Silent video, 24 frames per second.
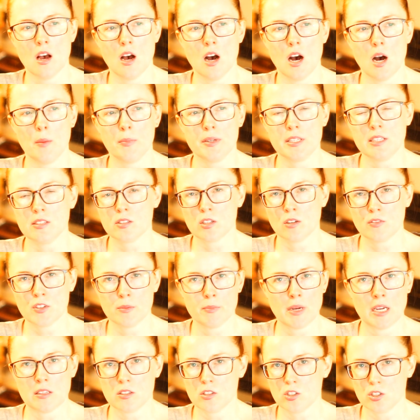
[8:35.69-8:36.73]
but he served in
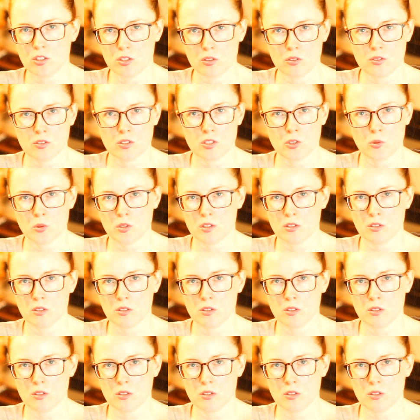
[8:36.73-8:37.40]
Massachusetts,